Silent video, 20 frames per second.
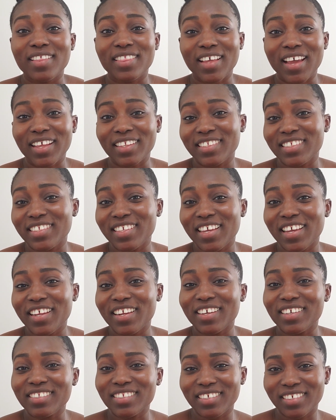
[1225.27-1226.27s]
That's it.
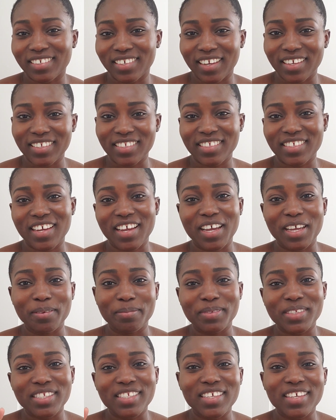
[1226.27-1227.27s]
Until next
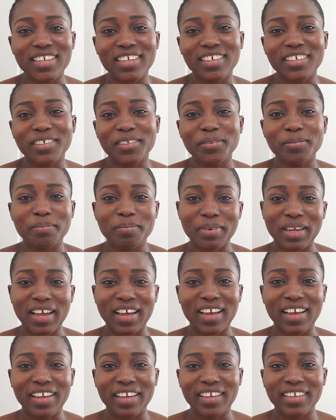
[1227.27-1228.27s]
time. See ya.
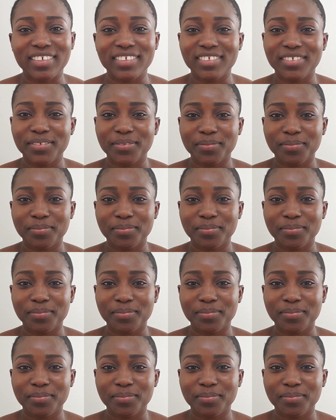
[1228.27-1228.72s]
Bye.